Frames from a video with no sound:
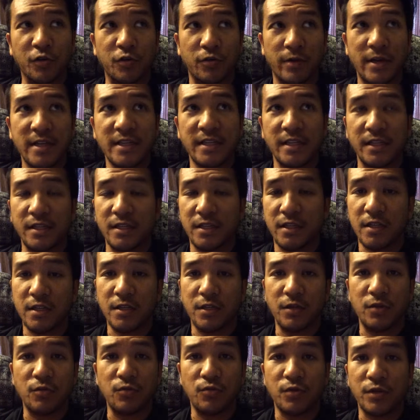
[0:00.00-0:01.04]
dressings,
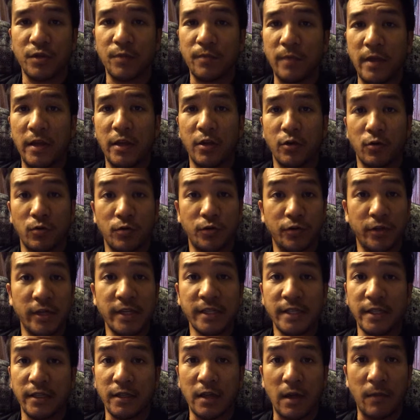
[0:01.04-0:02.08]
because you should make your own
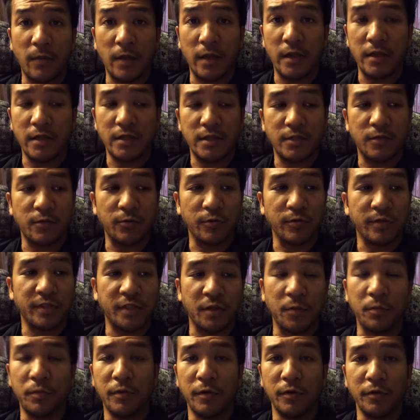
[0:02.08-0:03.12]
dressing. I mean, it's real
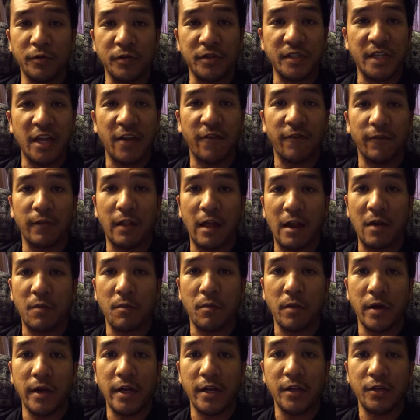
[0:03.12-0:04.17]
simple. You save a lot of
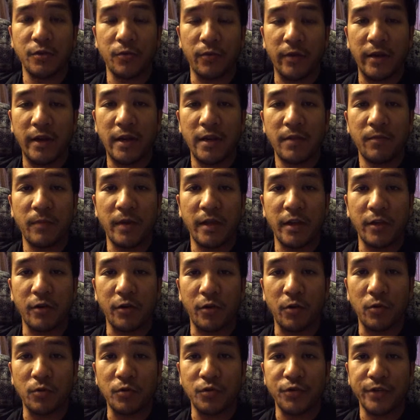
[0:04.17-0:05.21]
money doing it, making
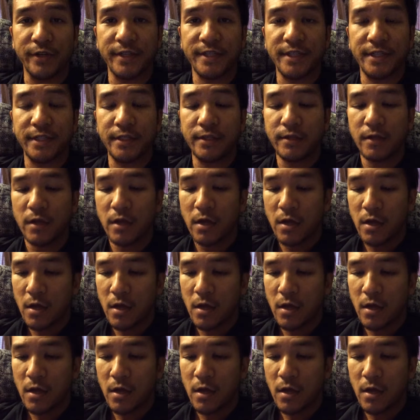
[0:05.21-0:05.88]
your own dressing.